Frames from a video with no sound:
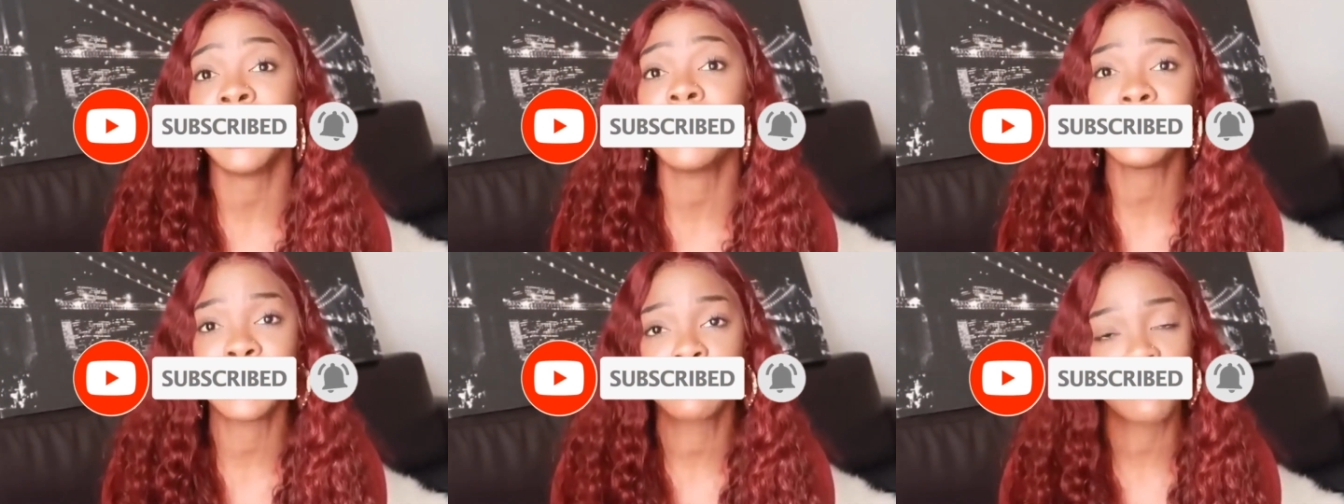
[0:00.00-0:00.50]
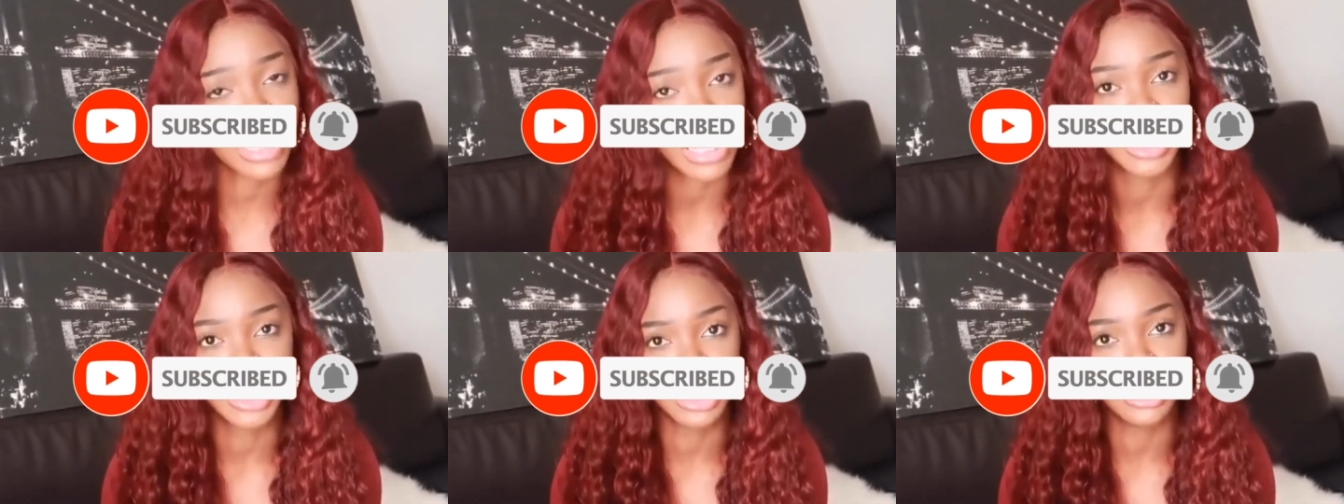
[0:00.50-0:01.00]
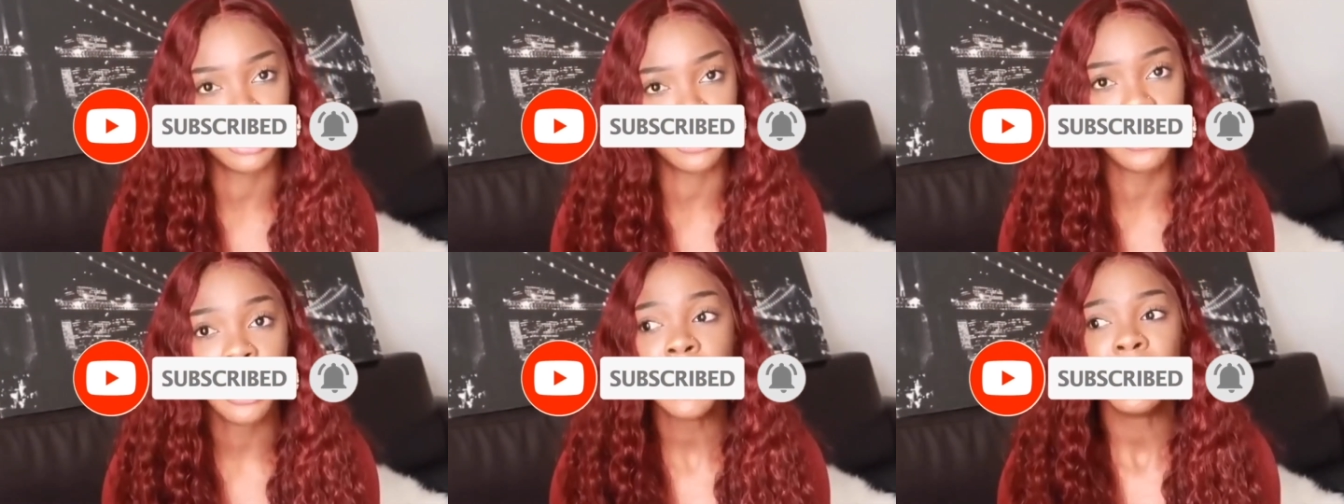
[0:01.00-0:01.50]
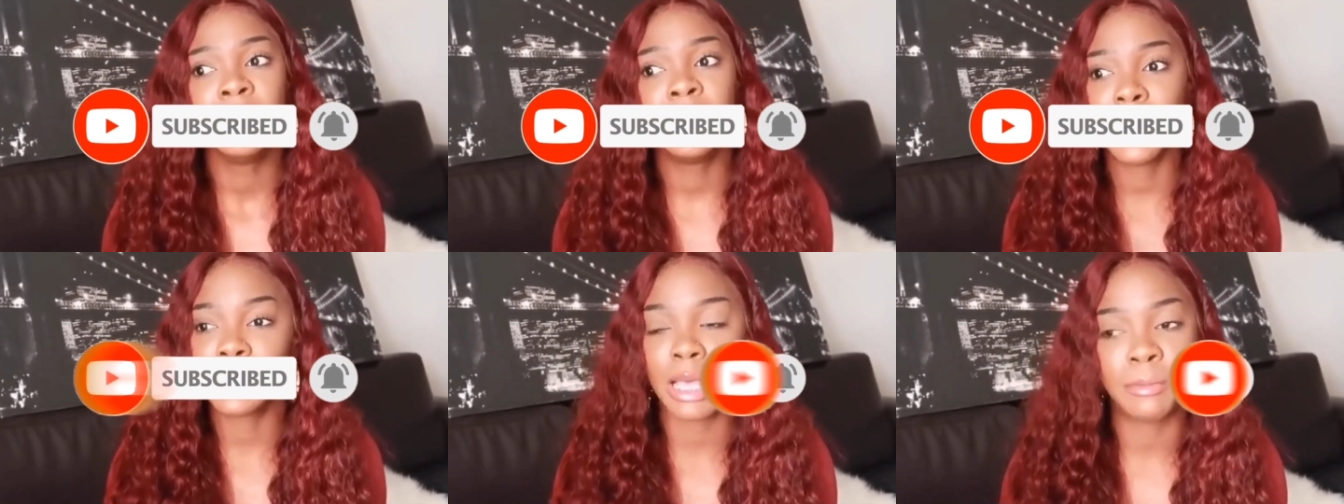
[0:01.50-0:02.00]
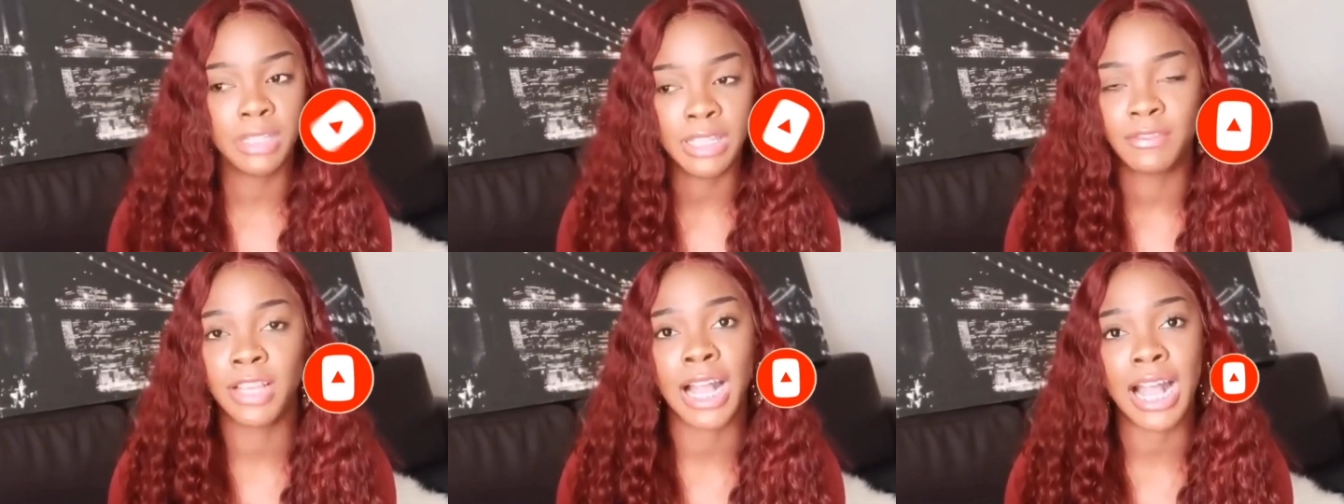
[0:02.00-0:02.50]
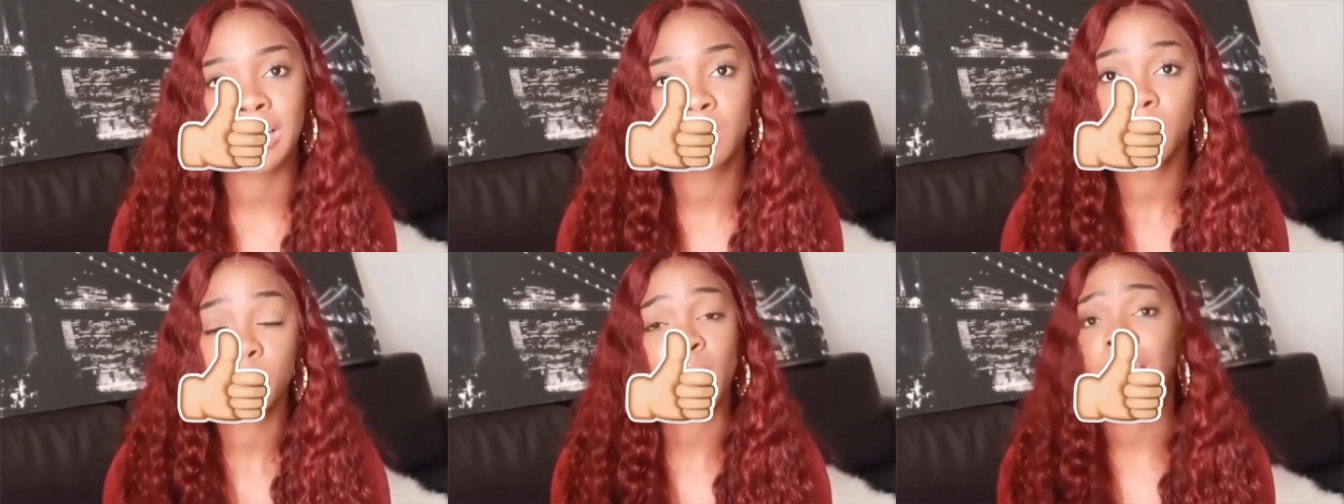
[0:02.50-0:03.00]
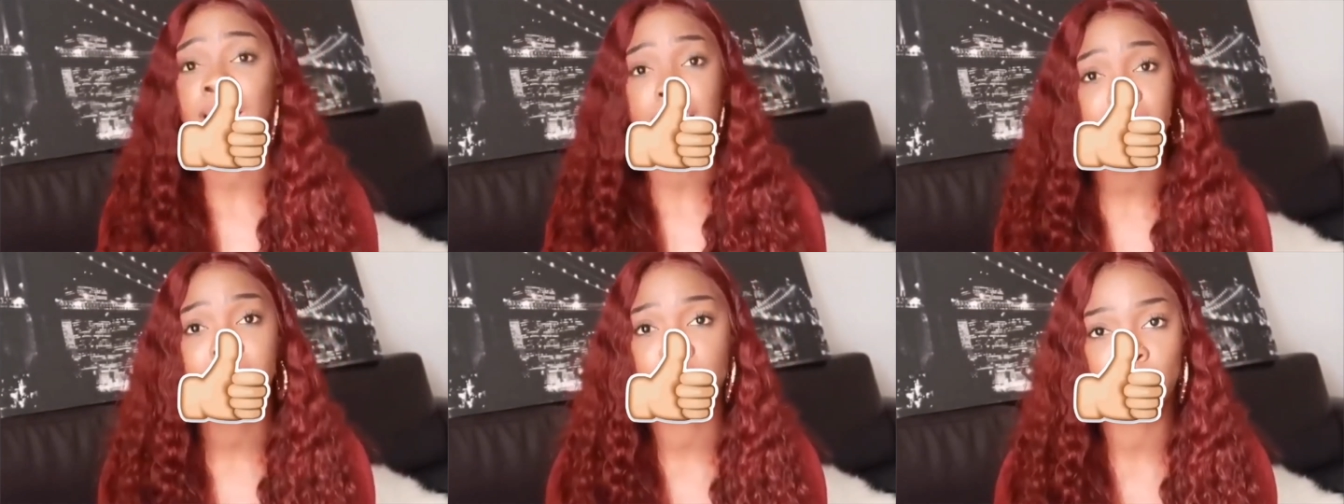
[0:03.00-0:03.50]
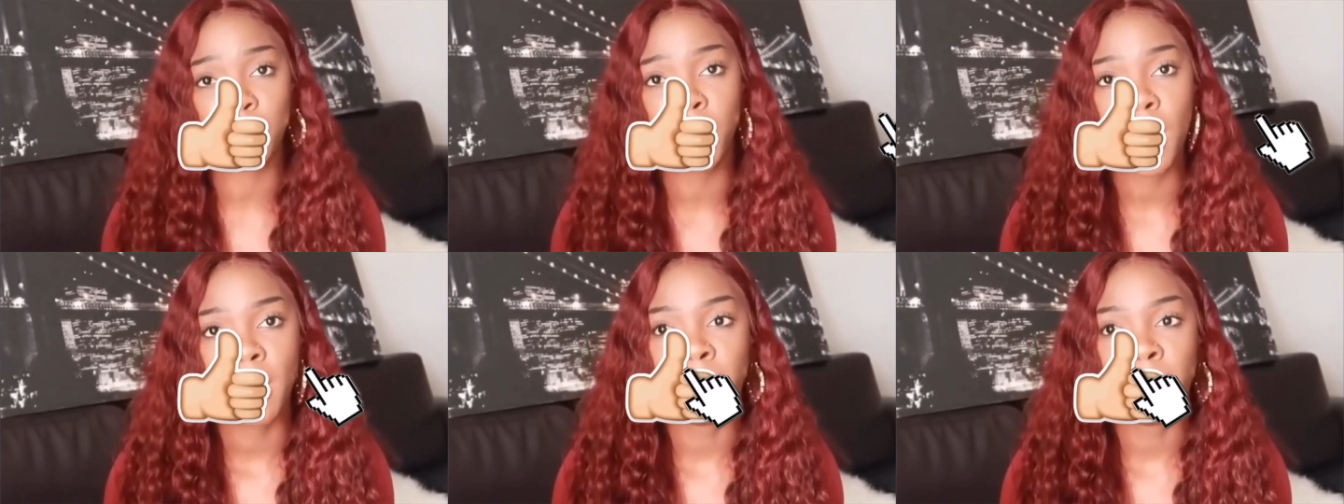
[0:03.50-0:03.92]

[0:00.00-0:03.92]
Yes, it's what I should do. Yes, I believe in God, so it's what I need to do.